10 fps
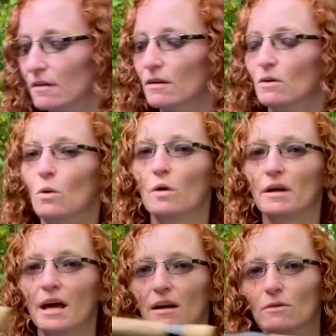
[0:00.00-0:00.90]
cork
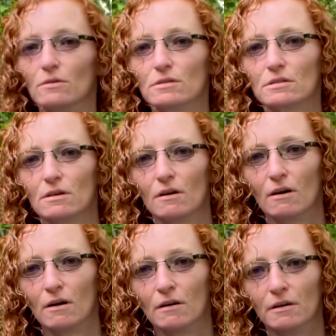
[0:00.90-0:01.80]
handles
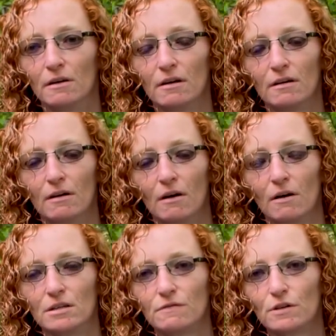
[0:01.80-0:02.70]
on
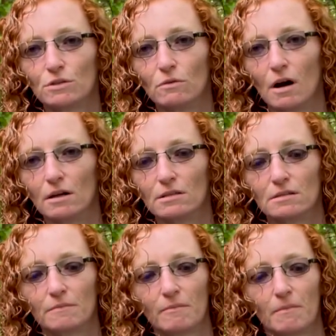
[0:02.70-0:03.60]
his fishing rods,
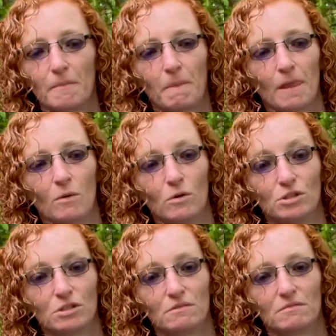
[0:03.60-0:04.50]

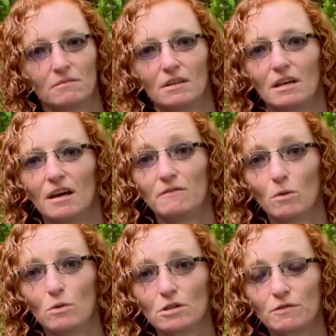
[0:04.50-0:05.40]
which, if it
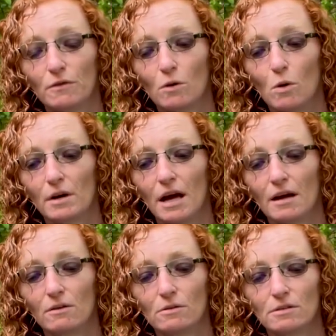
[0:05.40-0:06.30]
works for cork
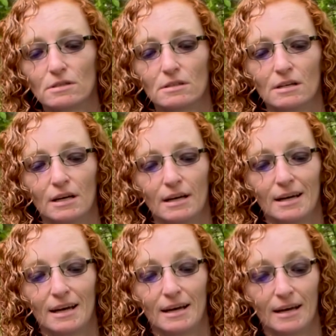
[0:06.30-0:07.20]
handles,
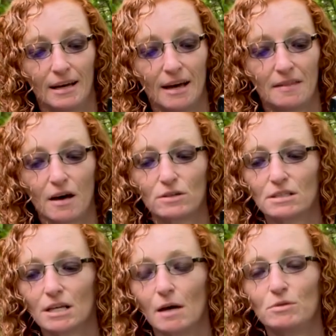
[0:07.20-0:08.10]
1,000
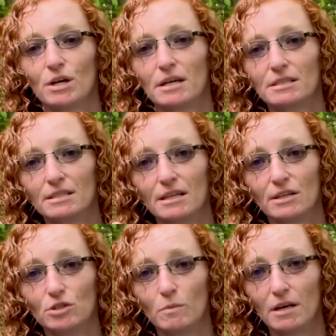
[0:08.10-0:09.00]
times yes, send it
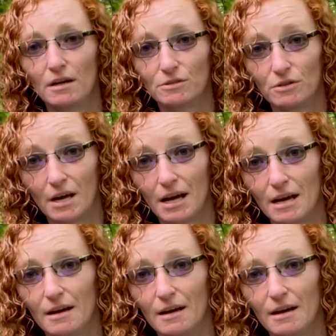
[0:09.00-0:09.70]
to me yesterday.